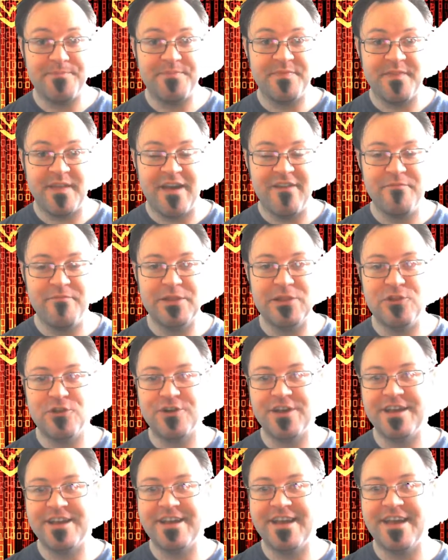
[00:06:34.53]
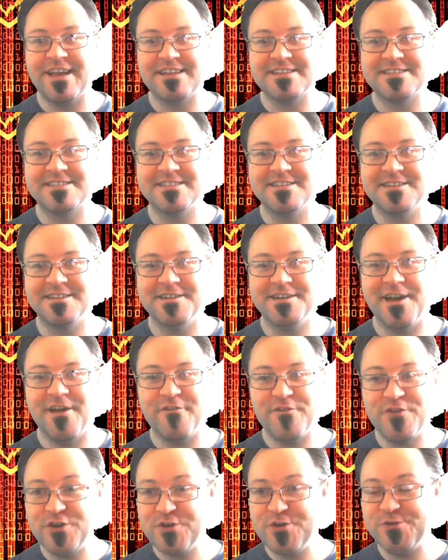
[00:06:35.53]
I've been looking at a
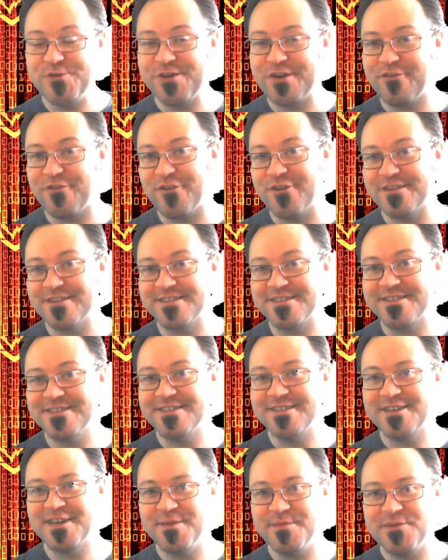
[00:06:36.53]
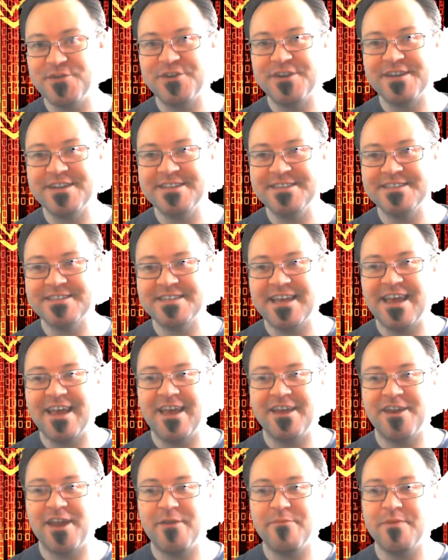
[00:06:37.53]
few different communities
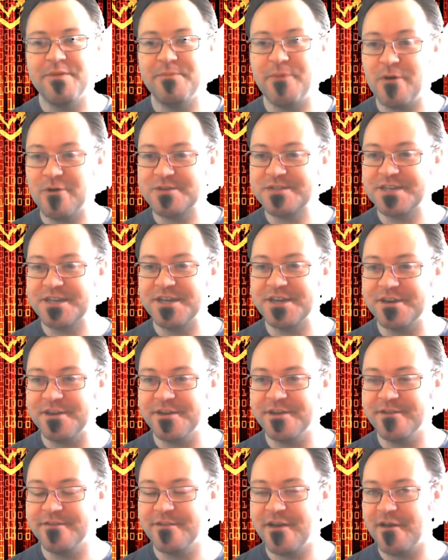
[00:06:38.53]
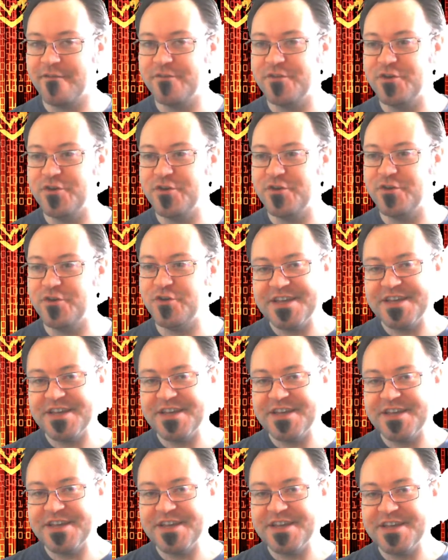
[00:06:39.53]
and I've been posting in a few, but
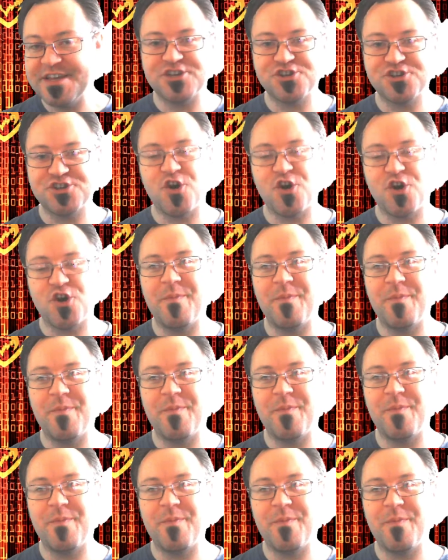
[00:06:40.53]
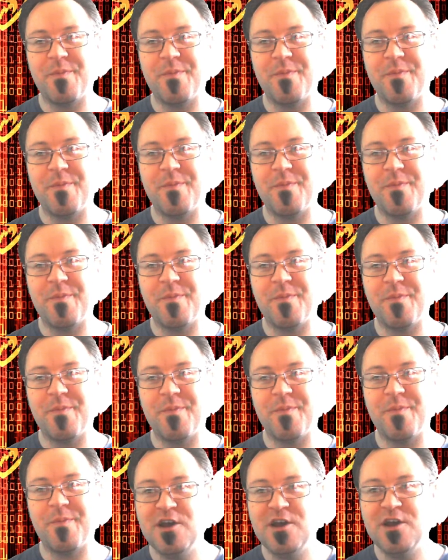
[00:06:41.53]
this is a show based on Leo
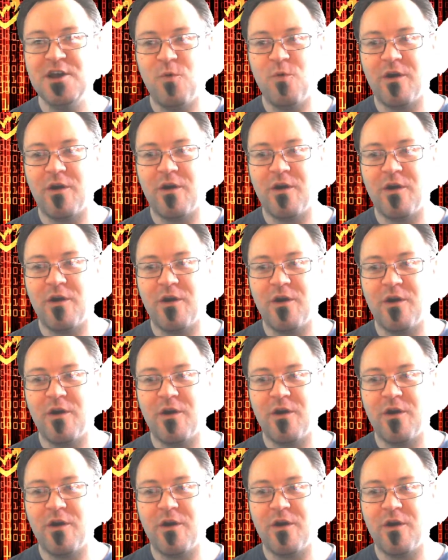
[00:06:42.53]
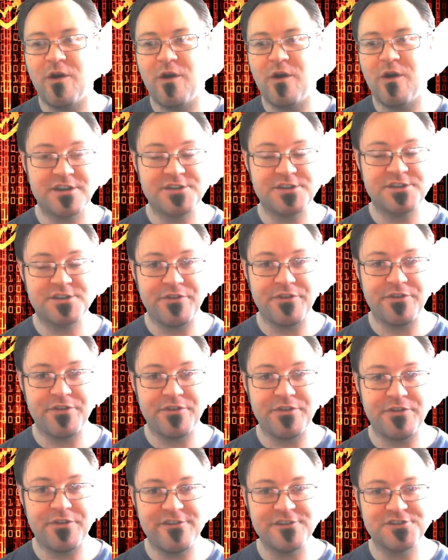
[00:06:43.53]
Finance where I'm reaching out to talk to other
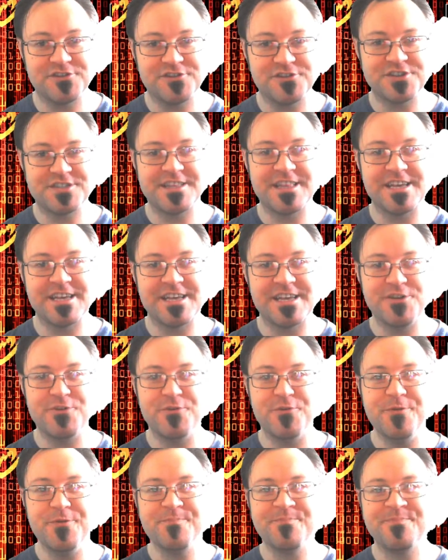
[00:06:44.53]
Hivers just like you